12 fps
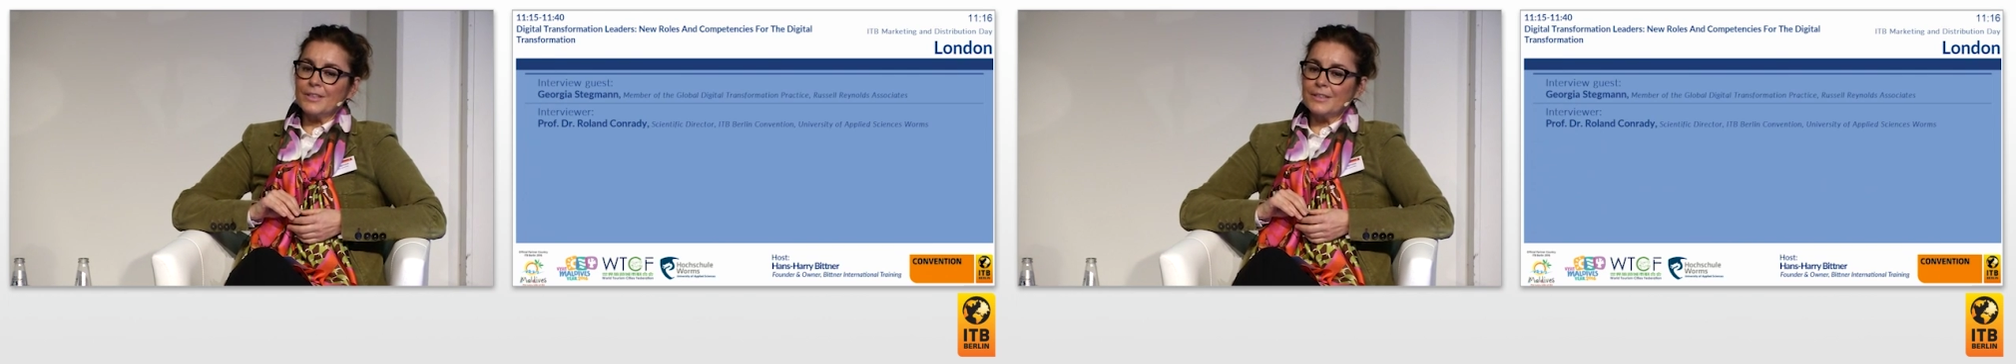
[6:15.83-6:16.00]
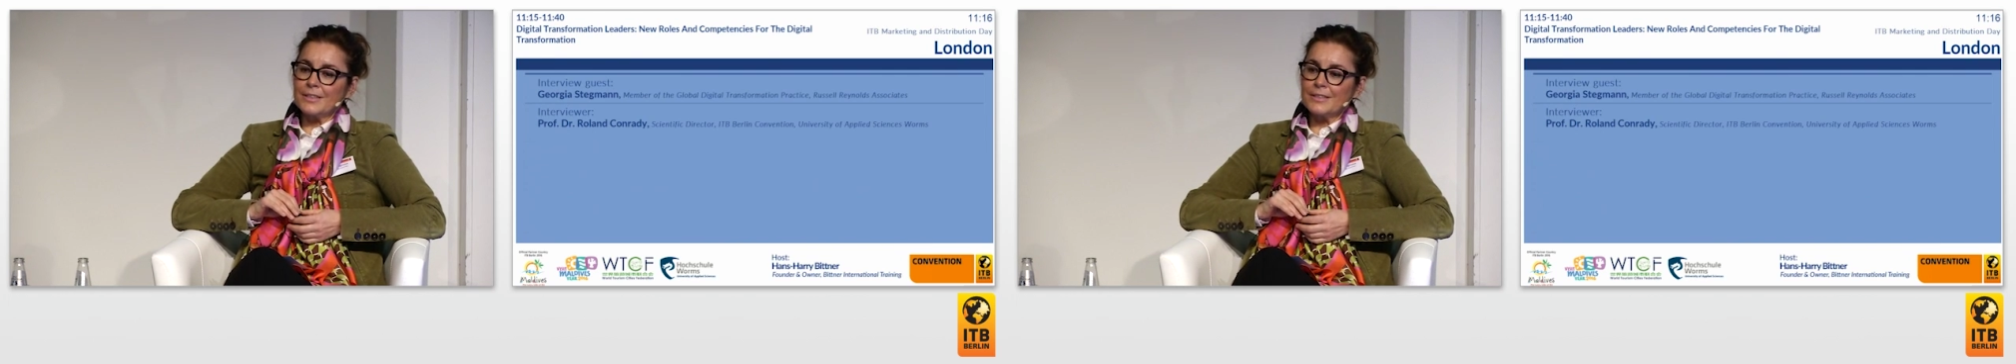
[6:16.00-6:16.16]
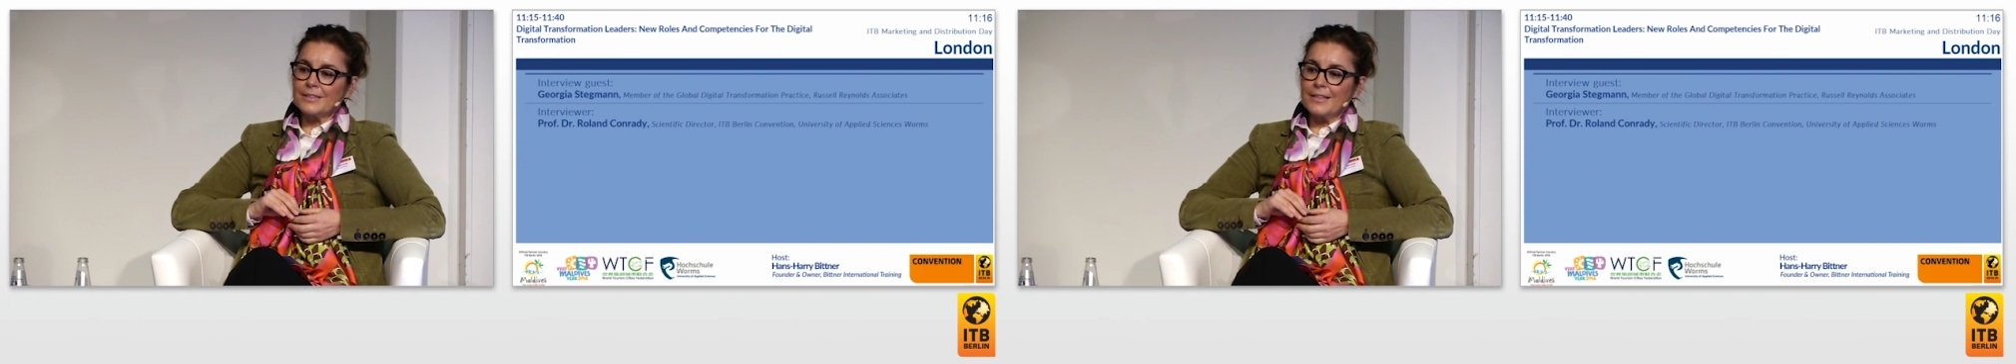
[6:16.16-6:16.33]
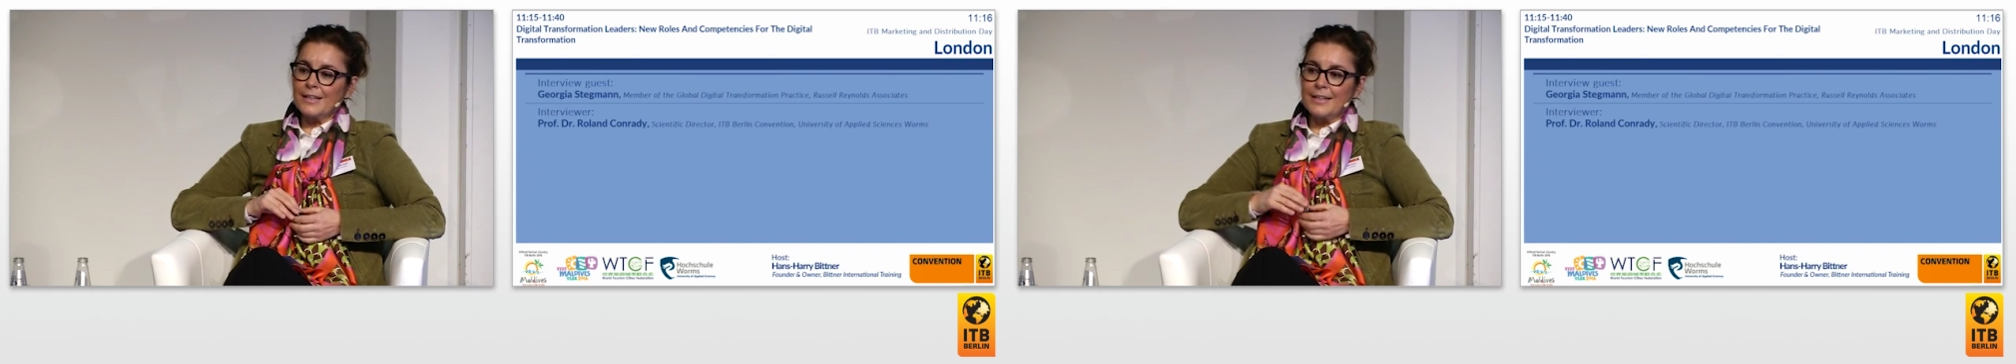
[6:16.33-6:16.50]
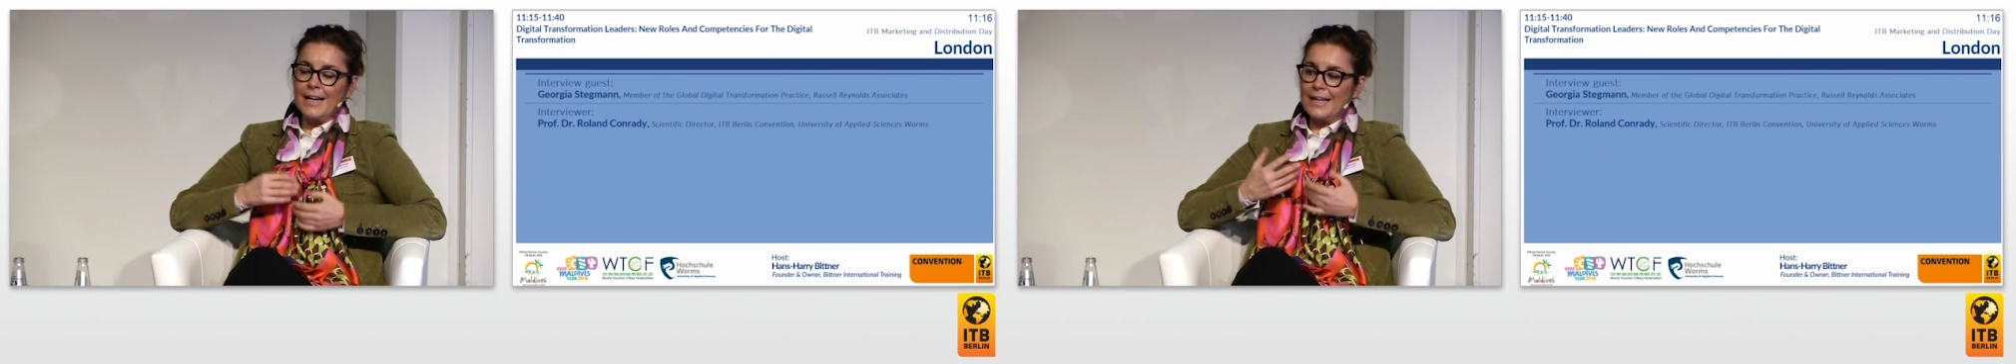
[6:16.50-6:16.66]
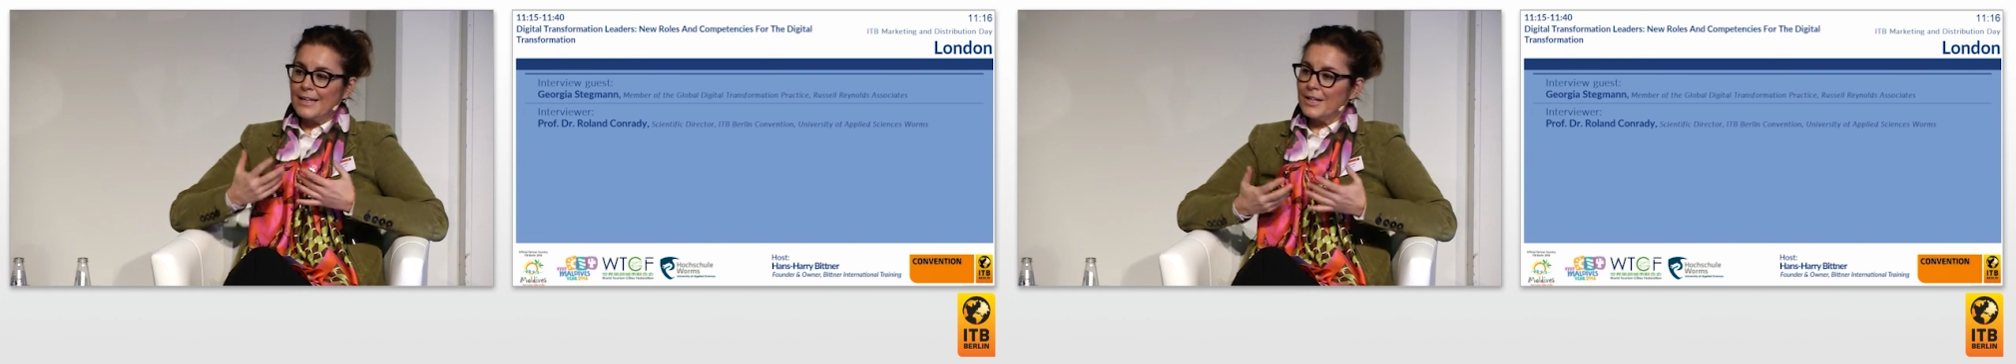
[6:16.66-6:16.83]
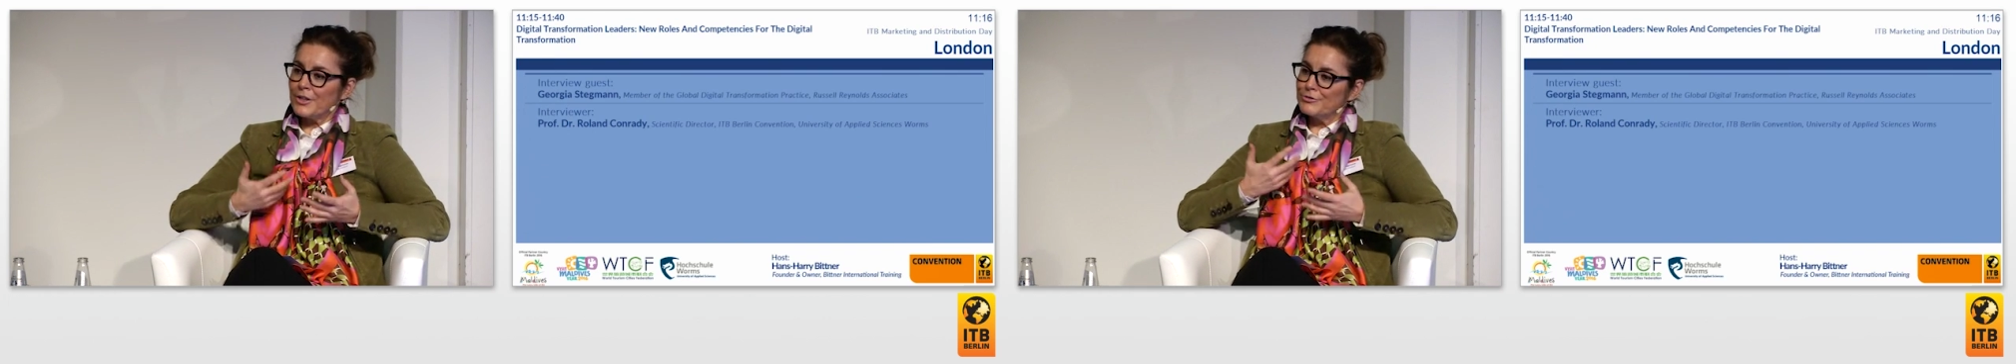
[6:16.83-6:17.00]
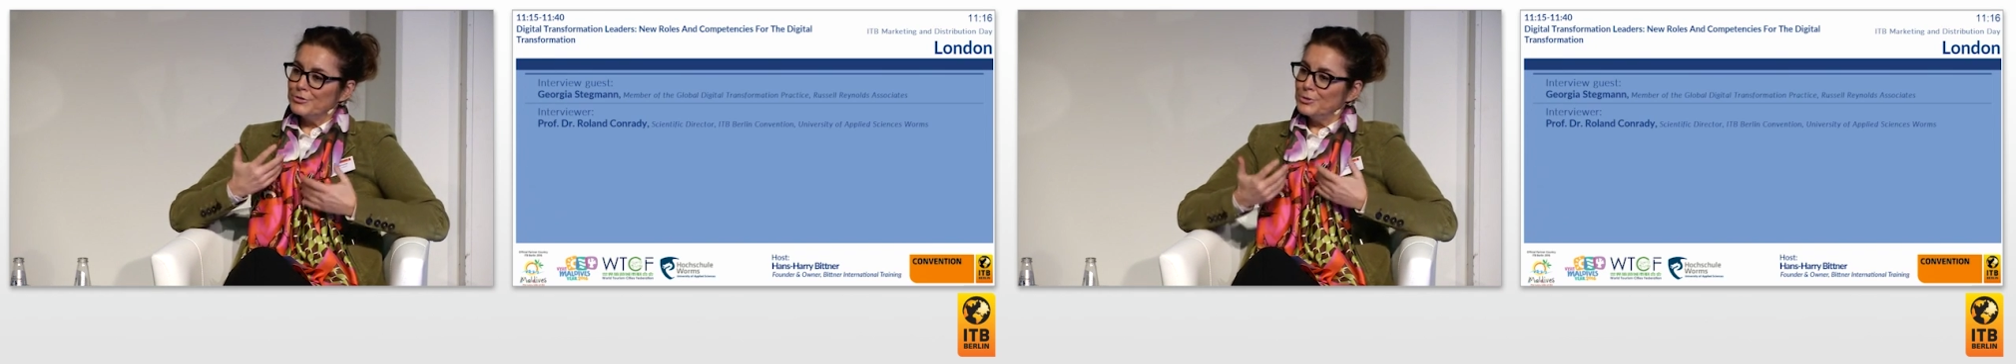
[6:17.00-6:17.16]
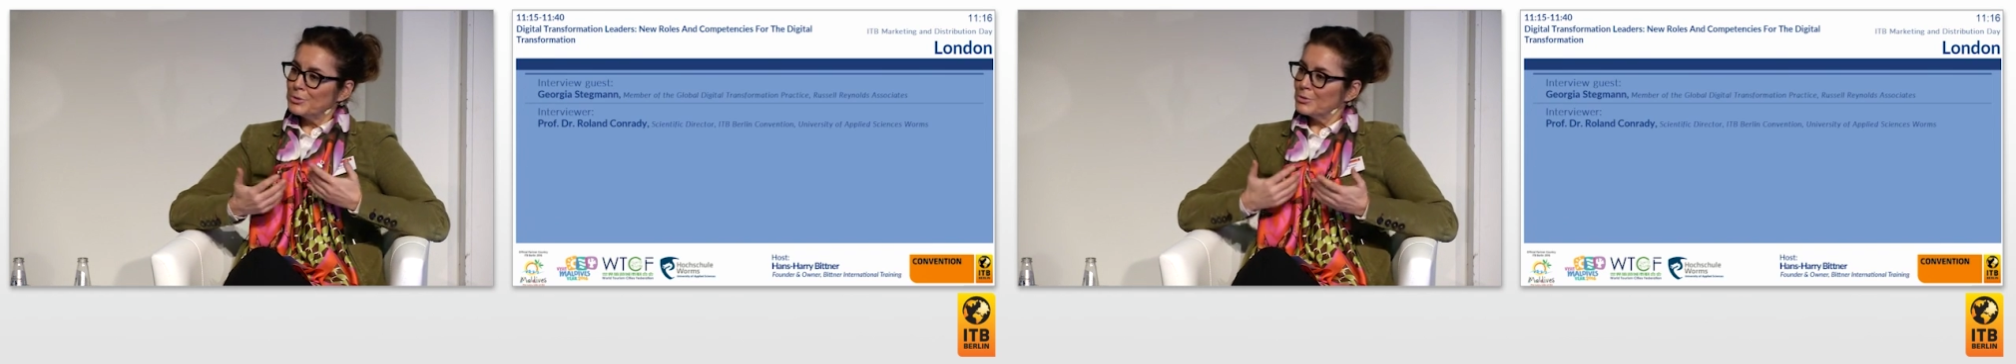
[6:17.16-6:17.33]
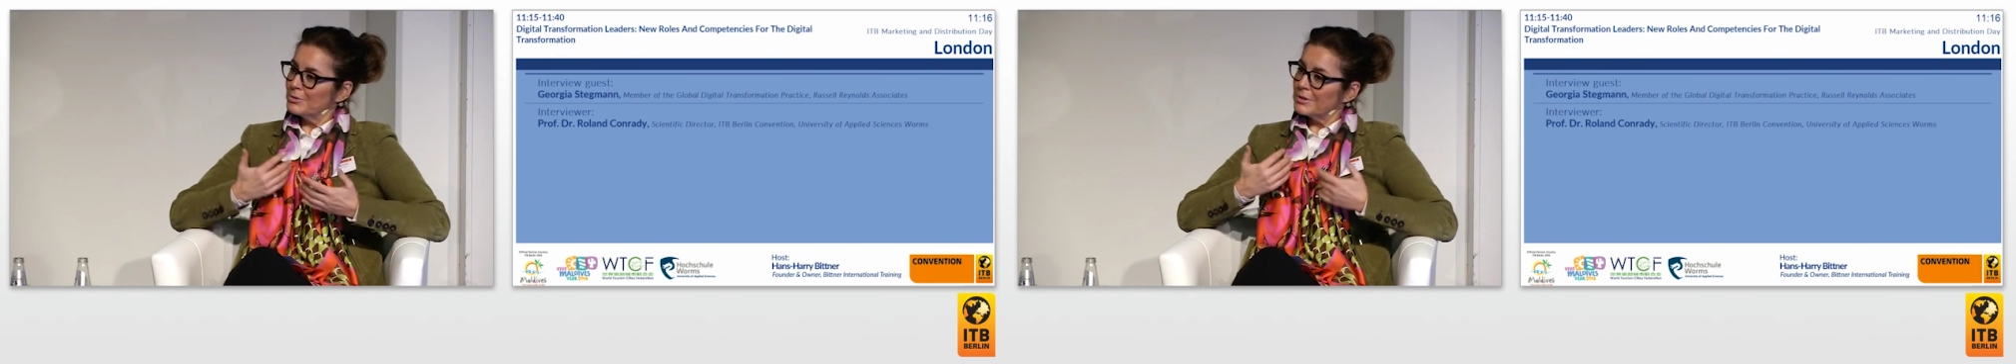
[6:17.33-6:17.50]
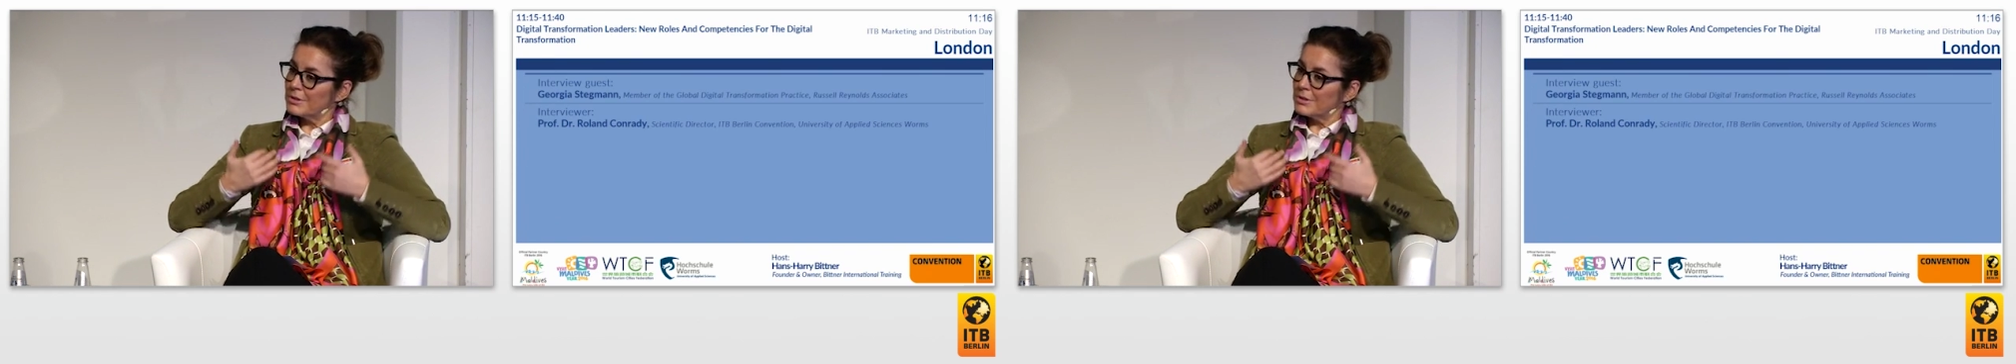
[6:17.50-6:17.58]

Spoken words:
and they've noticed that